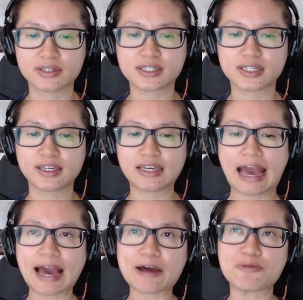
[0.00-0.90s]
he
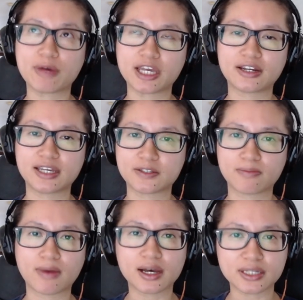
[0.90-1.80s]
had been its
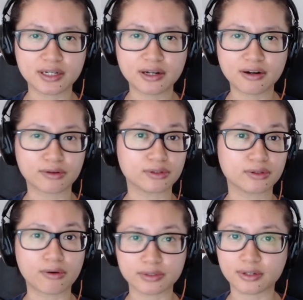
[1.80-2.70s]
master a
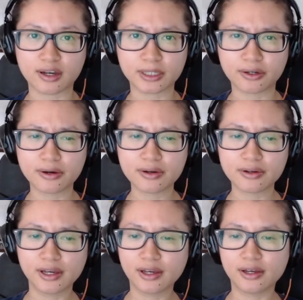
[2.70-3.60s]
long time ago,
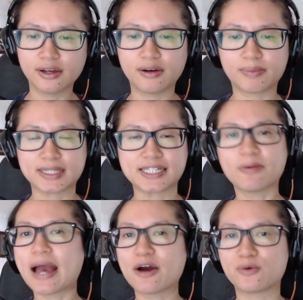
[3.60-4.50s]
but
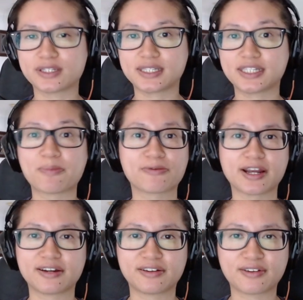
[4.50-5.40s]
somehow was
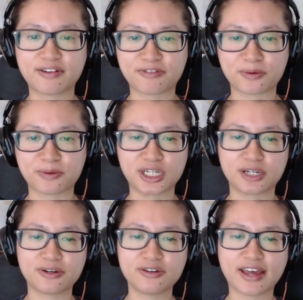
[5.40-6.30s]
separated from
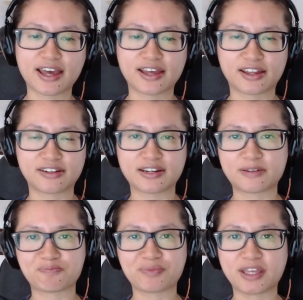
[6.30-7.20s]
Shiro and
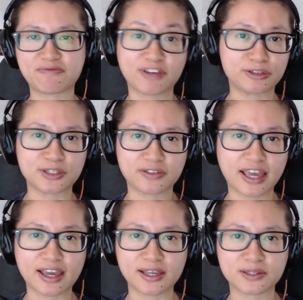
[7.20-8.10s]
it fell into the
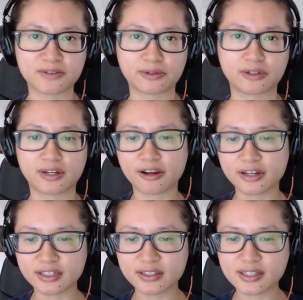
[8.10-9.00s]
hands of the
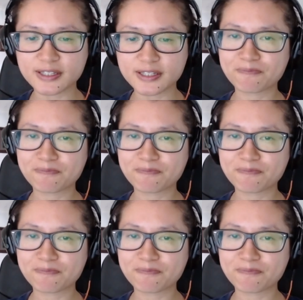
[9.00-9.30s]
Lunarians.